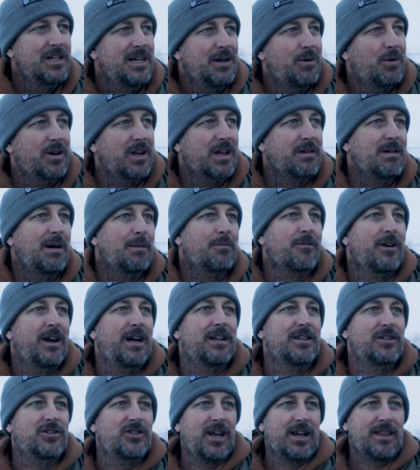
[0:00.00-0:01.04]
I want to come up
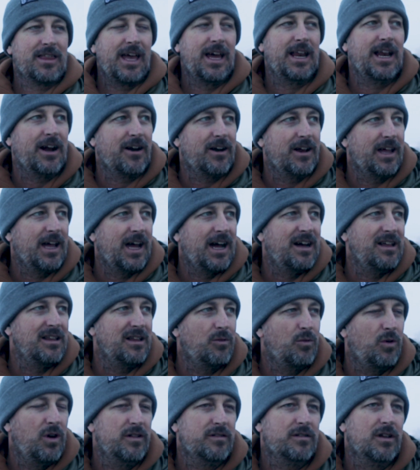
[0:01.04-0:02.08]
around and check that area out. I
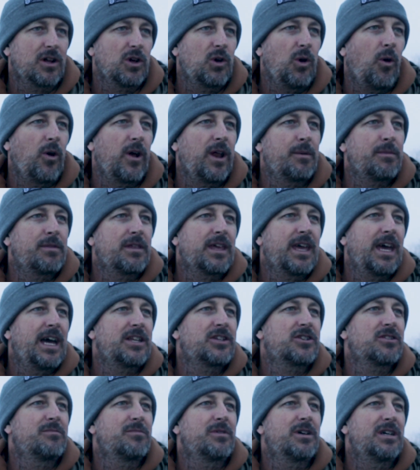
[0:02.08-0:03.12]
was going to go way up to
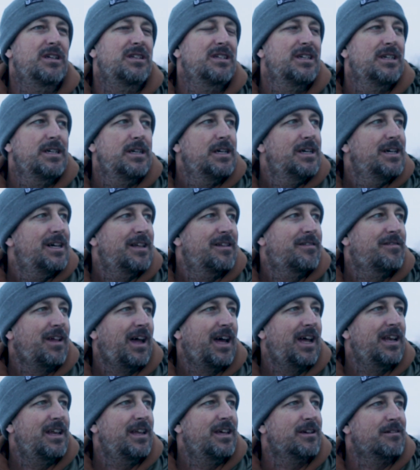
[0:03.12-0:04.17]
catch them, but
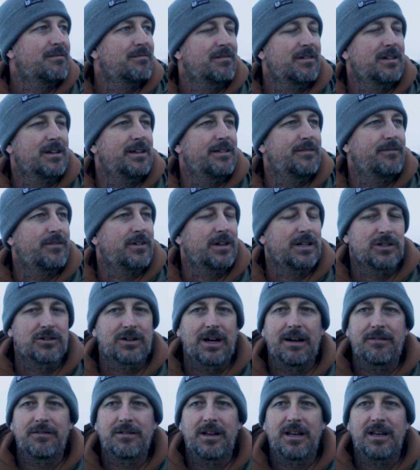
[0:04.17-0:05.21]
decided I didn't feel like
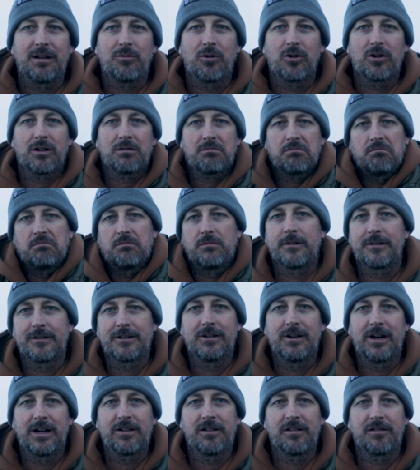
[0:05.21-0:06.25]
driving anymore,
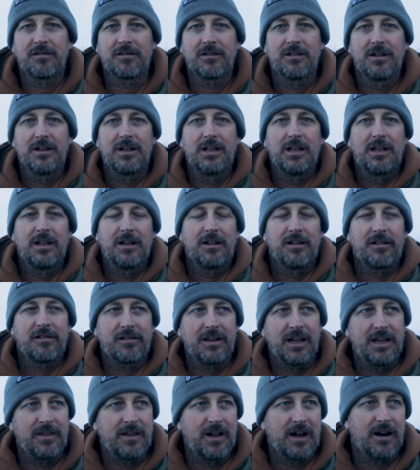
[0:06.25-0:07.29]
so I just
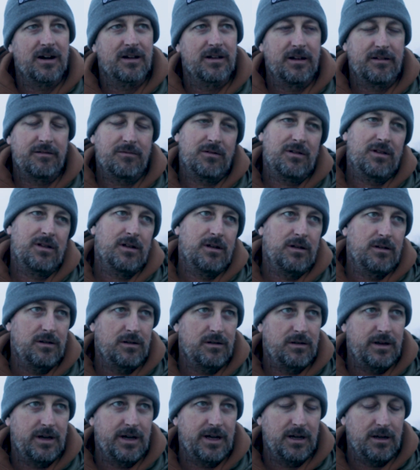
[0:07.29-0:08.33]
stayed there. That's
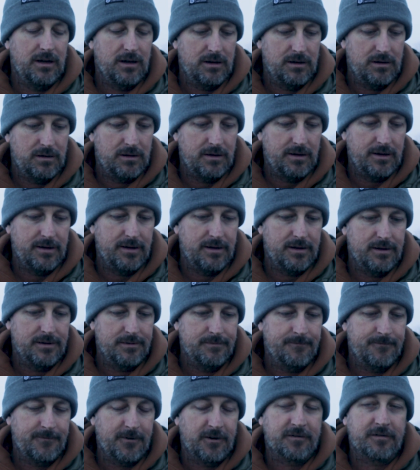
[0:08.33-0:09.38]

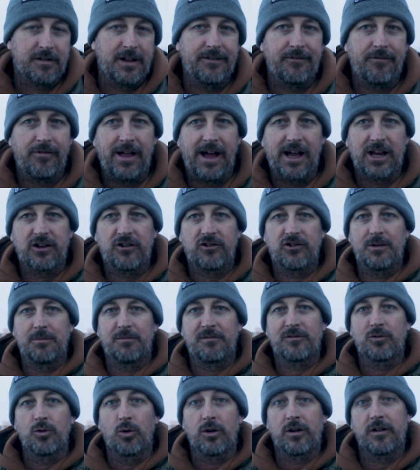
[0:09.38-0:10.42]
the First Light flagship
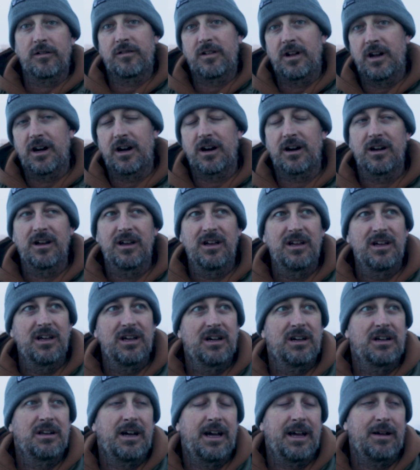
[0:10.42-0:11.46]
store is there.
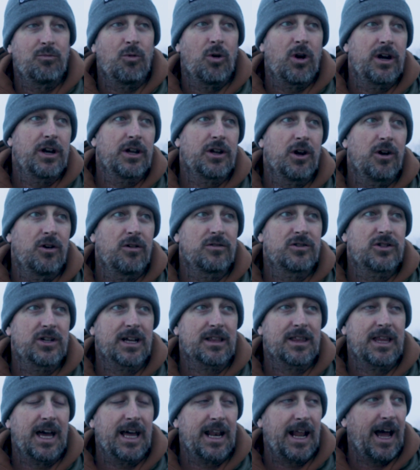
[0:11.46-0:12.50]
I wanted to go
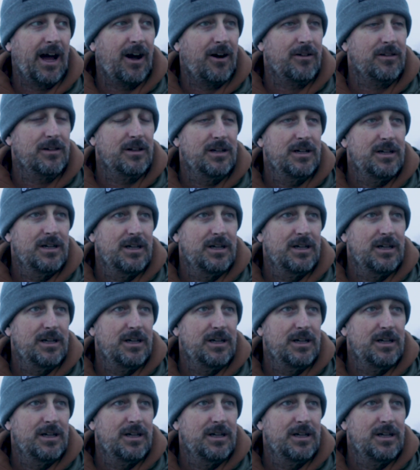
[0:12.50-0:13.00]
check that out.